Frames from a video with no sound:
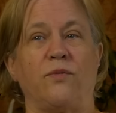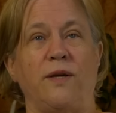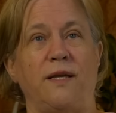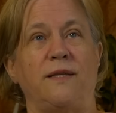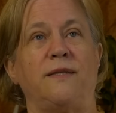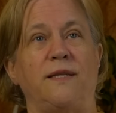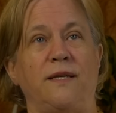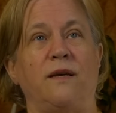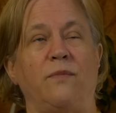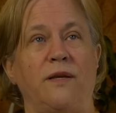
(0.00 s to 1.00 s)
three
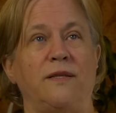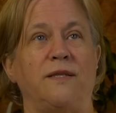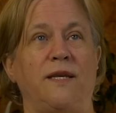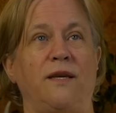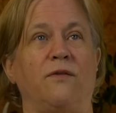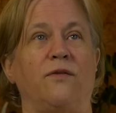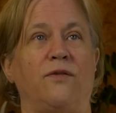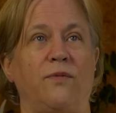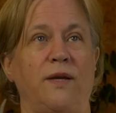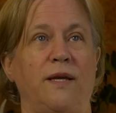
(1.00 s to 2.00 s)
CWZ or
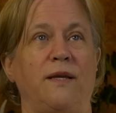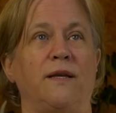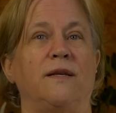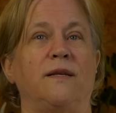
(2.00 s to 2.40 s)
three